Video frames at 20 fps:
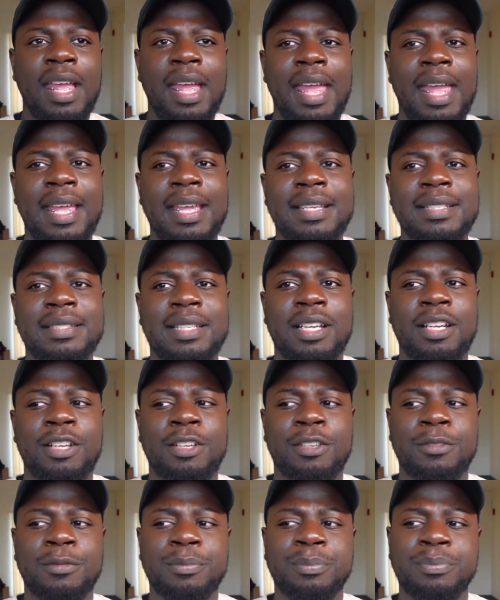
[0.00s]
And
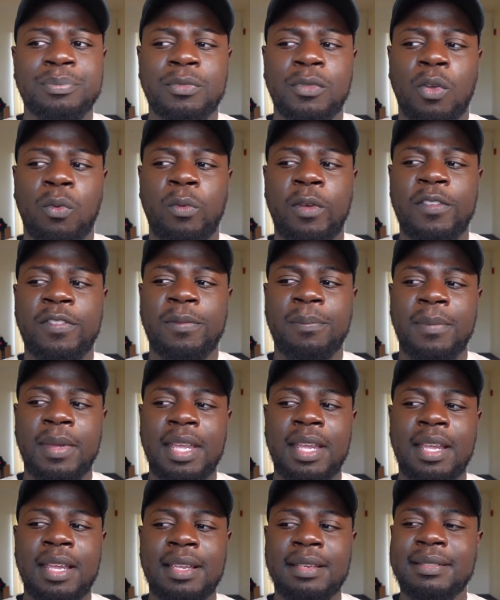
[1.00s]
um, with
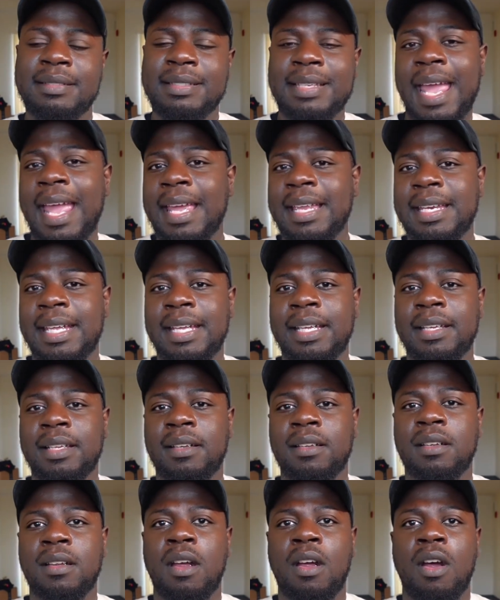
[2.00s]
me
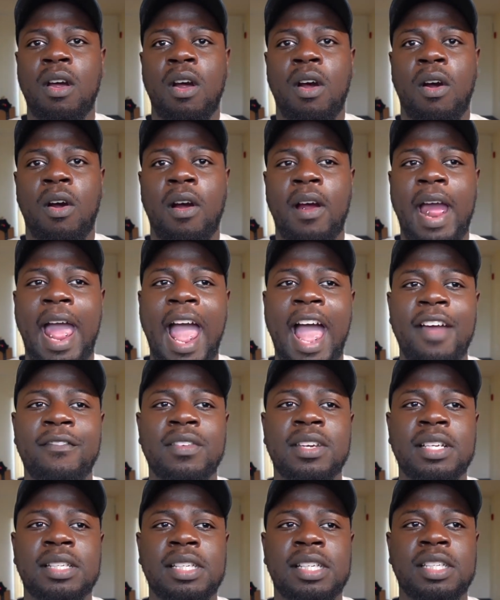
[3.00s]
dating or
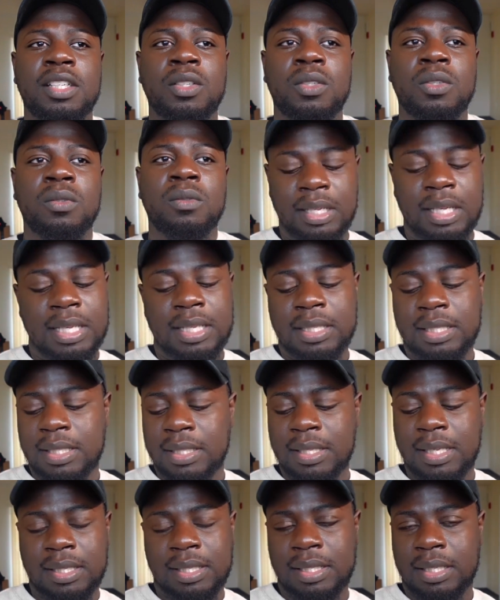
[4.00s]
having a little
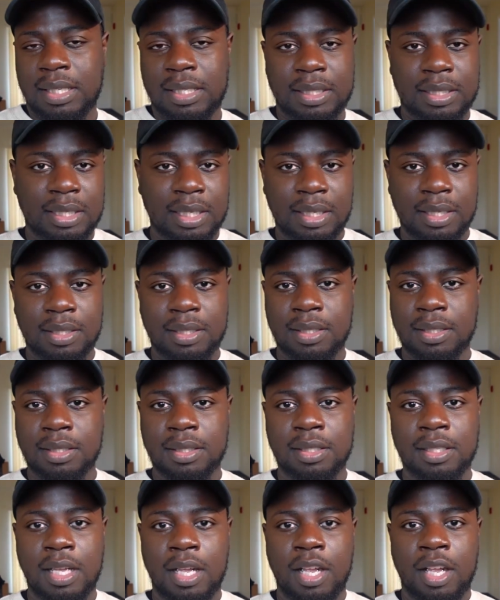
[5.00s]
consistent
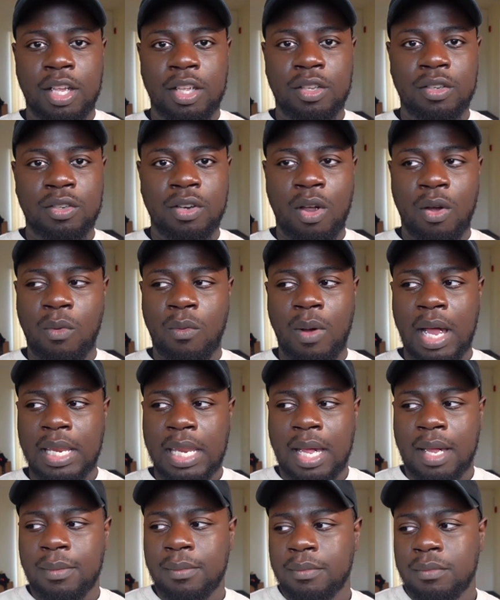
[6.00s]
Tinder, you know,
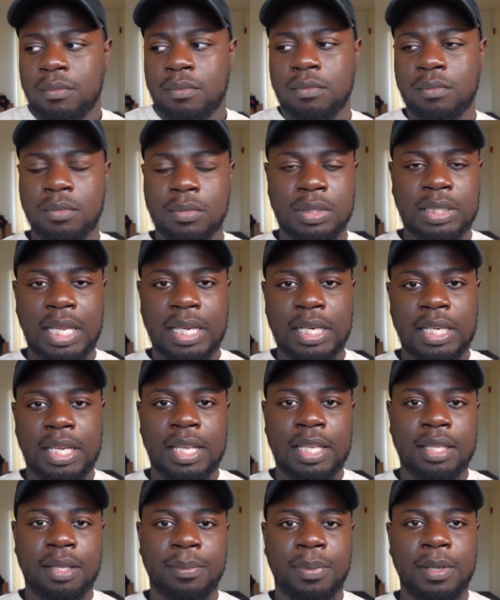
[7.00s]
while I'm dating
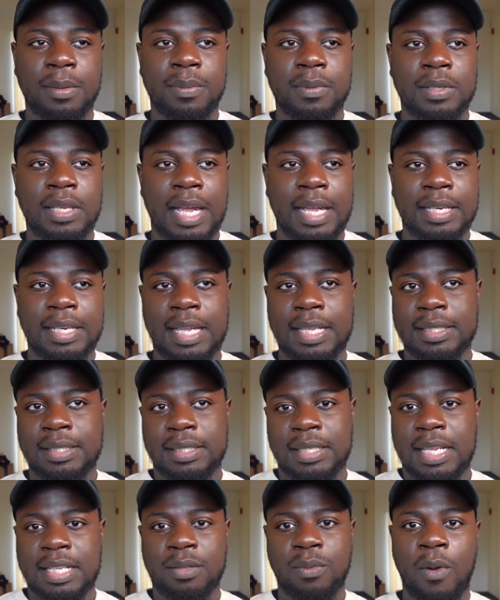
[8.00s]
other people, like
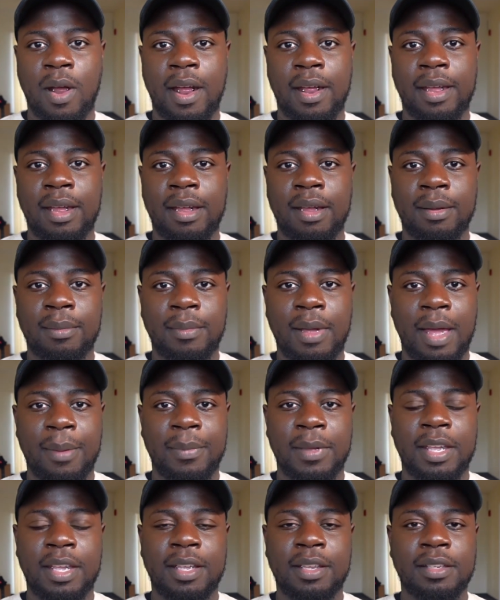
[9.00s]
that's that's where I am. I
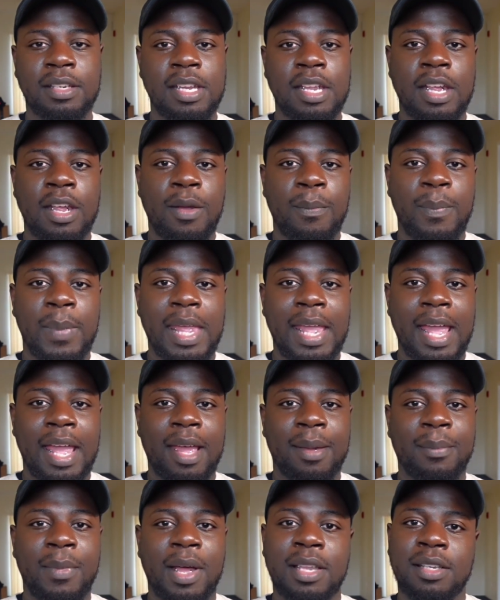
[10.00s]
mean, me
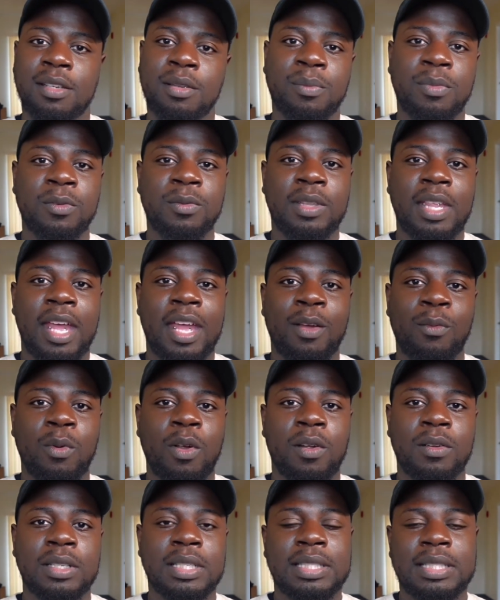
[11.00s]
and my little boo thing,
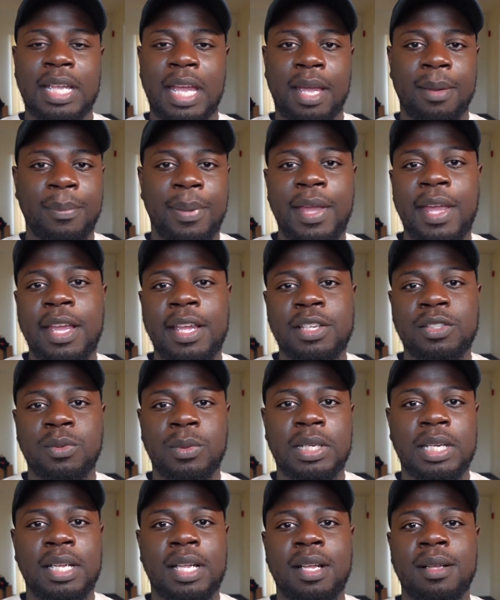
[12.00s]
we're on the same page
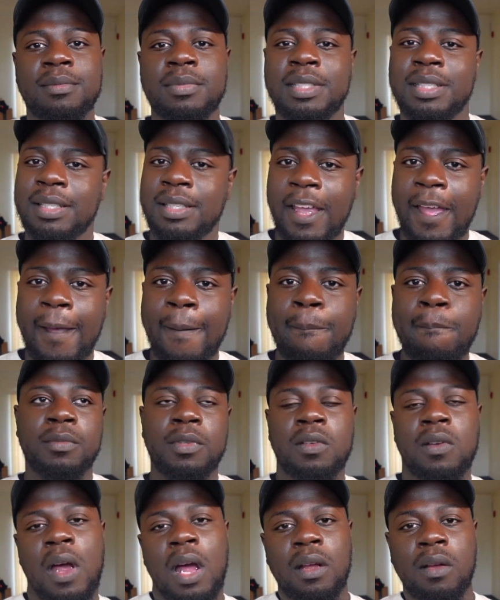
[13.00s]
when it comes to that.
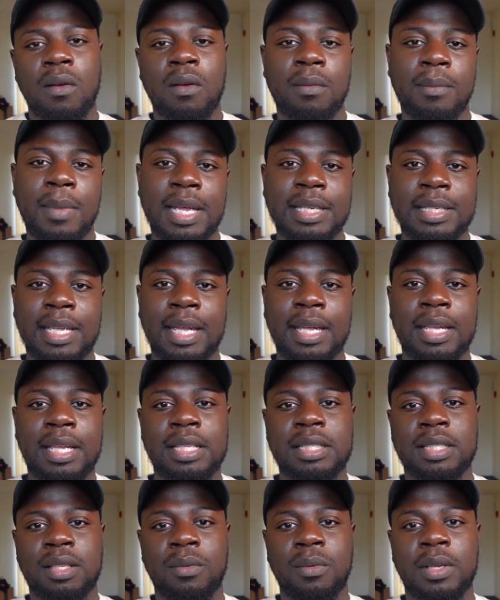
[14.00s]
You know, I go on my
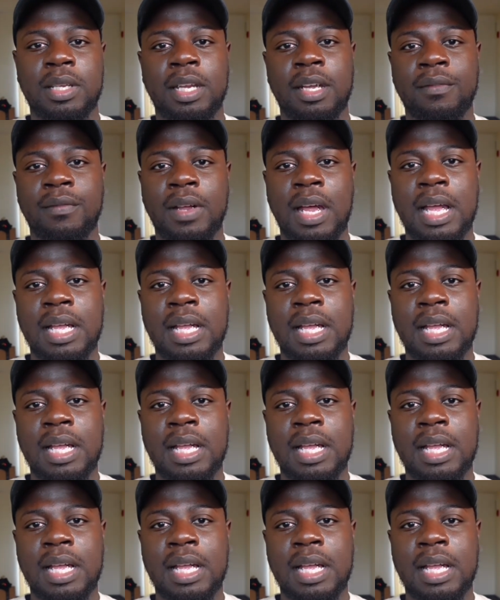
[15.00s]
dates or whatever.